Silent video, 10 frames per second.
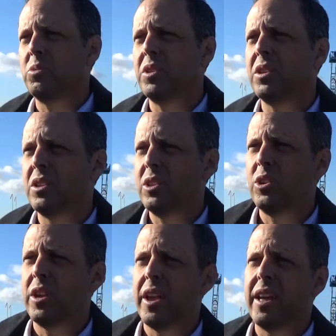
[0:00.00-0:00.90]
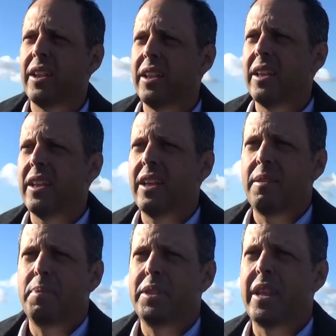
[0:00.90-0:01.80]
really looking at
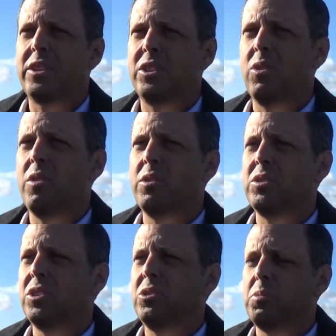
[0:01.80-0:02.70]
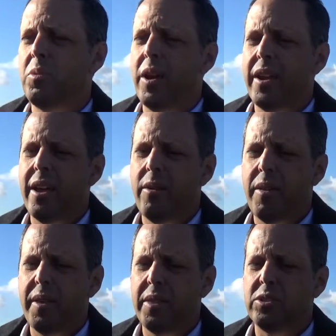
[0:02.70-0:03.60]
potentially all those issues, but right now I
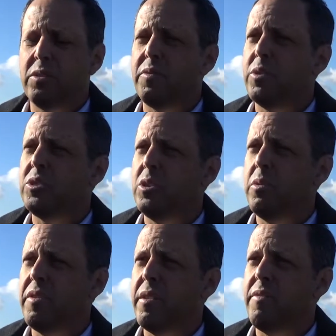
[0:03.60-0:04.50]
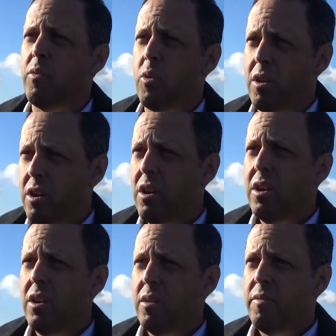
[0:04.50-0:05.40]
think this is the first year we've had four
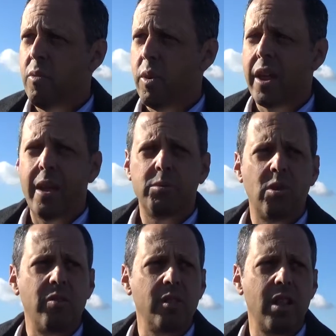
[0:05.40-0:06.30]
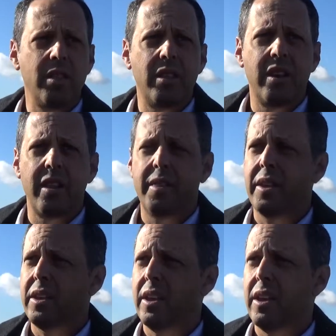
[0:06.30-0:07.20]
games over in London, and I think